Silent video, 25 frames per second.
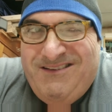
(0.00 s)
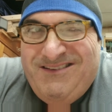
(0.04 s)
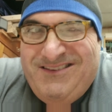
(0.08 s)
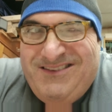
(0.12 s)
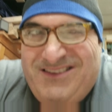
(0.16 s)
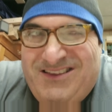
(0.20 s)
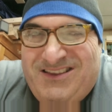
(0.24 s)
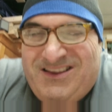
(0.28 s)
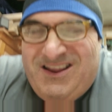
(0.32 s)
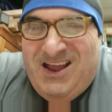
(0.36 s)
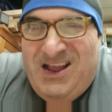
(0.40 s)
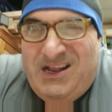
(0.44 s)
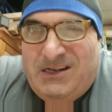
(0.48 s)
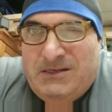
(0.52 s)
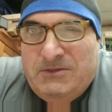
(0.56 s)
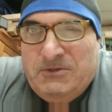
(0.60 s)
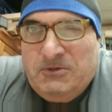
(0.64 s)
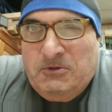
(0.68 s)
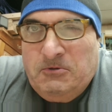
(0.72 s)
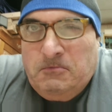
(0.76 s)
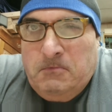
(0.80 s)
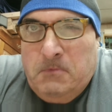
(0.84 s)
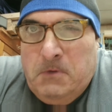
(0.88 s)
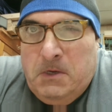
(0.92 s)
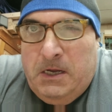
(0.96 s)
Not
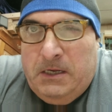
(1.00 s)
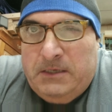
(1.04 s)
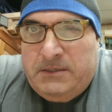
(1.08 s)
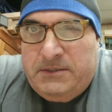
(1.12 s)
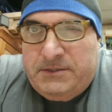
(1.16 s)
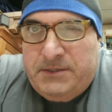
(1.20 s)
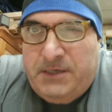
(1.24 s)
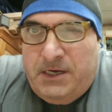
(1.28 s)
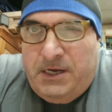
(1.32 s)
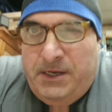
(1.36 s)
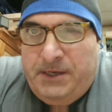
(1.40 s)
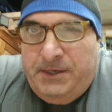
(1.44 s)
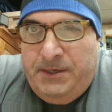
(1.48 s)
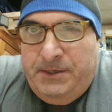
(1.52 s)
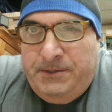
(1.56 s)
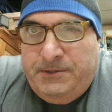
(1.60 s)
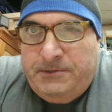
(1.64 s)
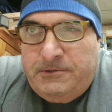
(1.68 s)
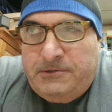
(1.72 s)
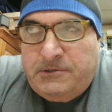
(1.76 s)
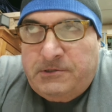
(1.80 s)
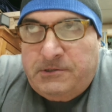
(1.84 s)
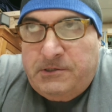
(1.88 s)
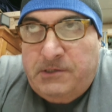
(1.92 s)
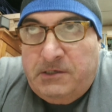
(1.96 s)
too much. I
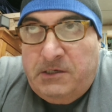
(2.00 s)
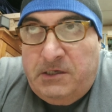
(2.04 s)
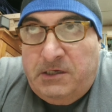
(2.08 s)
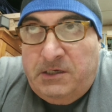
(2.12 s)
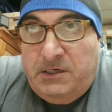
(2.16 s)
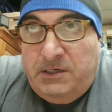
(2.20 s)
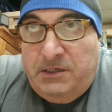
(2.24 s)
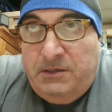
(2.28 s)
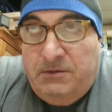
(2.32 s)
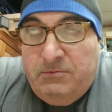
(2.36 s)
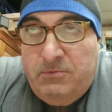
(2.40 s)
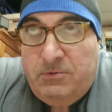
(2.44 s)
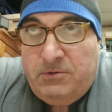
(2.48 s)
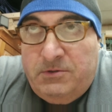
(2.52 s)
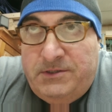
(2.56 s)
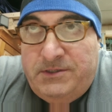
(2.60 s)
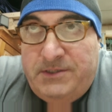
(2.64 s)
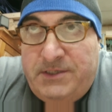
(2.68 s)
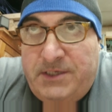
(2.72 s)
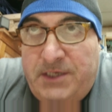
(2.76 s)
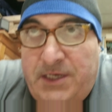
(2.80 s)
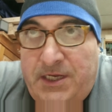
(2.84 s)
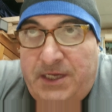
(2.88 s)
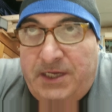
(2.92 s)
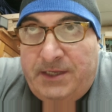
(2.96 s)
usually would
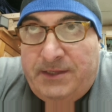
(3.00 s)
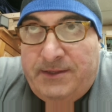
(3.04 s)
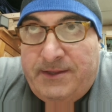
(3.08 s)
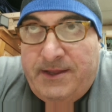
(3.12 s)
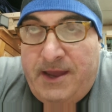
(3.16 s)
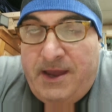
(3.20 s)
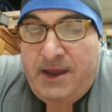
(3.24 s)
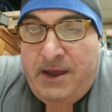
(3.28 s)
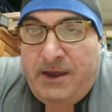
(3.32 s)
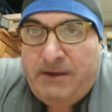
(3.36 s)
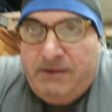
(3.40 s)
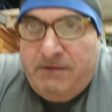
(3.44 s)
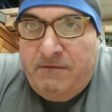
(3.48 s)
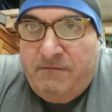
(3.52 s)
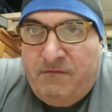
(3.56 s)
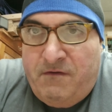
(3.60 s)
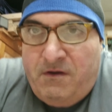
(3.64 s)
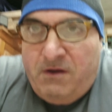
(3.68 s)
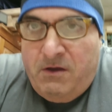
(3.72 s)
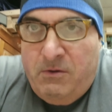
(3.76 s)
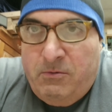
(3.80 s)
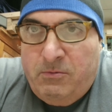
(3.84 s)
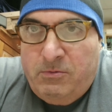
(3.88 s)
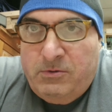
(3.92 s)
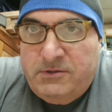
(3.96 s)
take that if
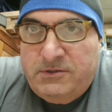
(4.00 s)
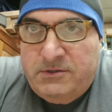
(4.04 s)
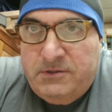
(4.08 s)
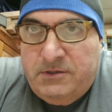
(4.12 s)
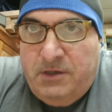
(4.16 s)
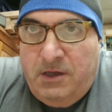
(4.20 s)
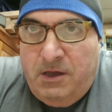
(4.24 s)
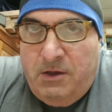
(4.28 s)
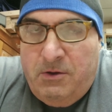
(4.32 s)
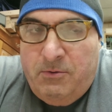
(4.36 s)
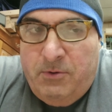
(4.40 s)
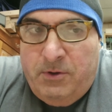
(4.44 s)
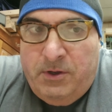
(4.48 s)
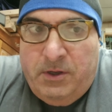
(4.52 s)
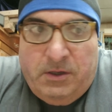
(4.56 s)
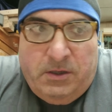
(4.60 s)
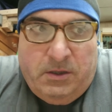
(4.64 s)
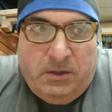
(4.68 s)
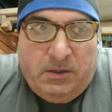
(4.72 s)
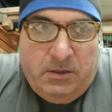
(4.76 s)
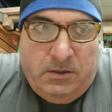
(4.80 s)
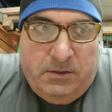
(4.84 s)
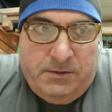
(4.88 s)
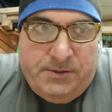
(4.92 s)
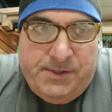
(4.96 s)
I was
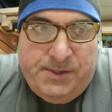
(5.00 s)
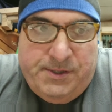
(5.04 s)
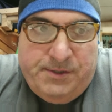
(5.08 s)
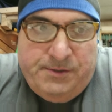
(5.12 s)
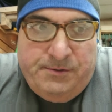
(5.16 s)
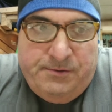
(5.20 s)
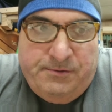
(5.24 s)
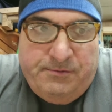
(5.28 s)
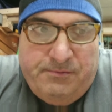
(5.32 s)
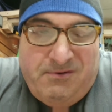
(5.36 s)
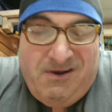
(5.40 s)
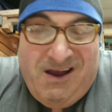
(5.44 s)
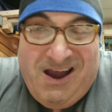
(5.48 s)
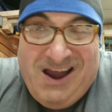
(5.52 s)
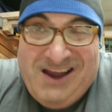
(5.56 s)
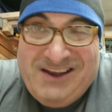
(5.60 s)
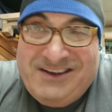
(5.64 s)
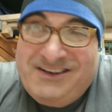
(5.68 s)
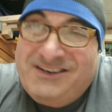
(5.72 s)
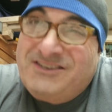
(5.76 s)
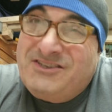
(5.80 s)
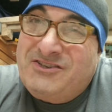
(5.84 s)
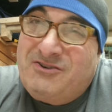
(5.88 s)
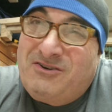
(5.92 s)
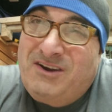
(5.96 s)
going to ride
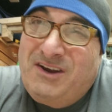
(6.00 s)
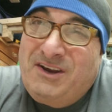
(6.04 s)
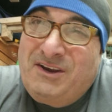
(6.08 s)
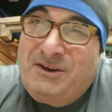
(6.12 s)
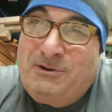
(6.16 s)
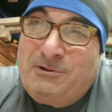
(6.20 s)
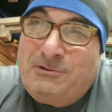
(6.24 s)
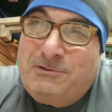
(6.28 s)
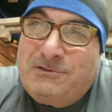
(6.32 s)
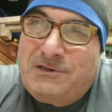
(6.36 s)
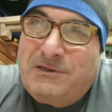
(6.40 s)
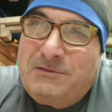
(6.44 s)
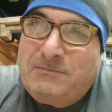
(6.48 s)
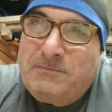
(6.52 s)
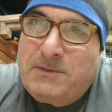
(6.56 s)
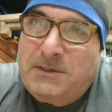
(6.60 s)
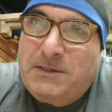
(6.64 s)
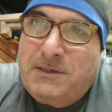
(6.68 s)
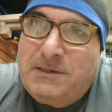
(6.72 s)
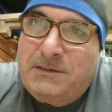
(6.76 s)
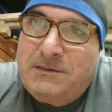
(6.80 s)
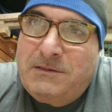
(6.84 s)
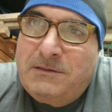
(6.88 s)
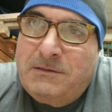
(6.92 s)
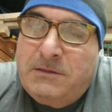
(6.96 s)
the train or
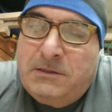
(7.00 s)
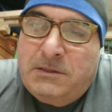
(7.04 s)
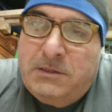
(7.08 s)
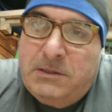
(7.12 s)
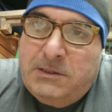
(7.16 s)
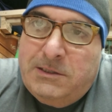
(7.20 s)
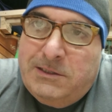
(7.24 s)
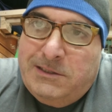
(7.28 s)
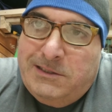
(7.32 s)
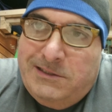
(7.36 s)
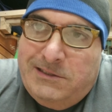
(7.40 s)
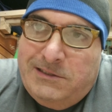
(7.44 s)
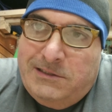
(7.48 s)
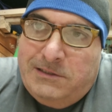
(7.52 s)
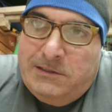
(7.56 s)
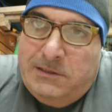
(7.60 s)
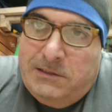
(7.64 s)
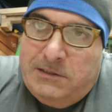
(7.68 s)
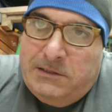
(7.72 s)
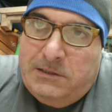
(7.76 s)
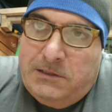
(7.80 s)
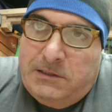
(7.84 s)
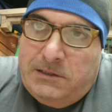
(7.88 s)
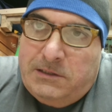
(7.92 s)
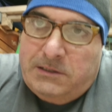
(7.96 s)
something.
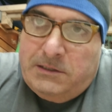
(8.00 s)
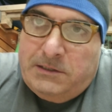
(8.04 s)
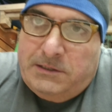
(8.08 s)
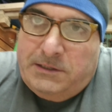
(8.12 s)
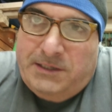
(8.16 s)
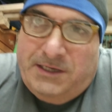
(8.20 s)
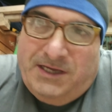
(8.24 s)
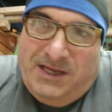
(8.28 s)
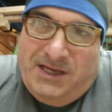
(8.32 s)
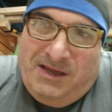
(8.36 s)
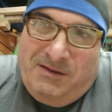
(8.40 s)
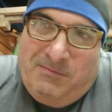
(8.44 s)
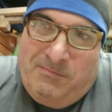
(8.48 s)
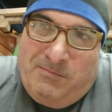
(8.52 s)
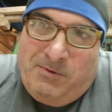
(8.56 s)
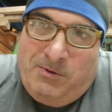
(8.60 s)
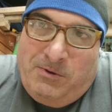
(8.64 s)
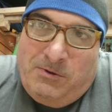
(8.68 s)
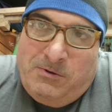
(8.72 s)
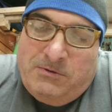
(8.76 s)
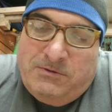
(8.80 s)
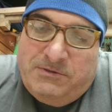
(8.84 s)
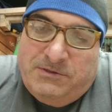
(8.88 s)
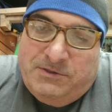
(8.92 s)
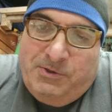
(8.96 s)
The
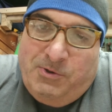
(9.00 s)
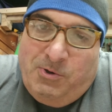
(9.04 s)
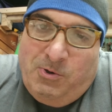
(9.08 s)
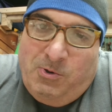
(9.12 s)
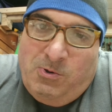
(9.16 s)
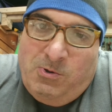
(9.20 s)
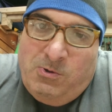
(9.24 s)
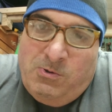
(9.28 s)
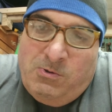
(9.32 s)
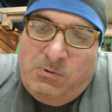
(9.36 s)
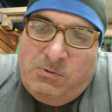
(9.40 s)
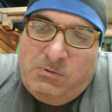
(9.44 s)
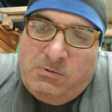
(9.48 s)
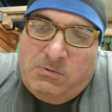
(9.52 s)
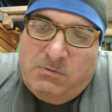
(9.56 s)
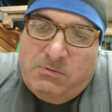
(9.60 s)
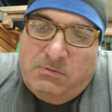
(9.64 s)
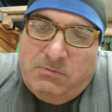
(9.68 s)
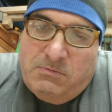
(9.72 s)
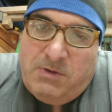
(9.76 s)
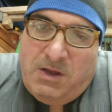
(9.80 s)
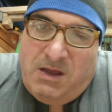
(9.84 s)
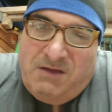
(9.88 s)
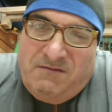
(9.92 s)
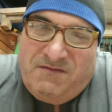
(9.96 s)
gimbal is cool.
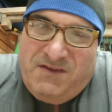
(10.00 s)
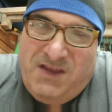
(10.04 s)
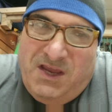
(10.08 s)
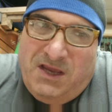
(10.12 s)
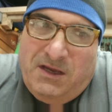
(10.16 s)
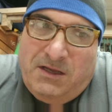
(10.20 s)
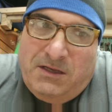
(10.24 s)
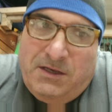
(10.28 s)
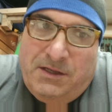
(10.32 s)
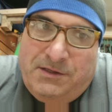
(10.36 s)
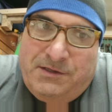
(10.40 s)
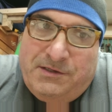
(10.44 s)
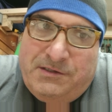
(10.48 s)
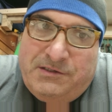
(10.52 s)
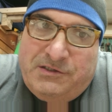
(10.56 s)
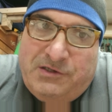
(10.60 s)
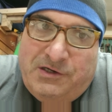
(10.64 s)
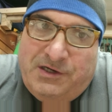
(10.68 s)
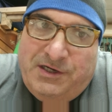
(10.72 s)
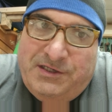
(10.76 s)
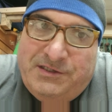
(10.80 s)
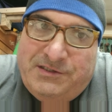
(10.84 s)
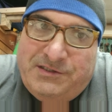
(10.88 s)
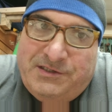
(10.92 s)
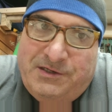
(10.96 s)
I've taken it to
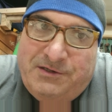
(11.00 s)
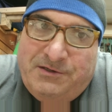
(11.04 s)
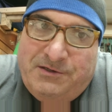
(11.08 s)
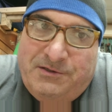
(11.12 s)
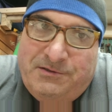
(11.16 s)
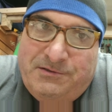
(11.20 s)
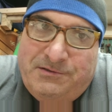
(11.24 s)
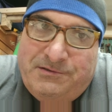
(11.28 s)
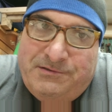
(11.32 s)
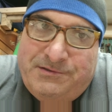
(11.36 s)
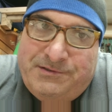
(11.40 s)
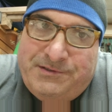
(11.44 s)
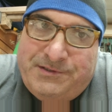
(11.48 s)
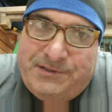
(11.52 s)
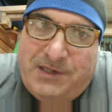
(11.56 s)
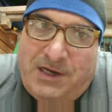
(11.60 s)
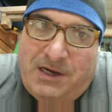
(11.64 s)
train shows.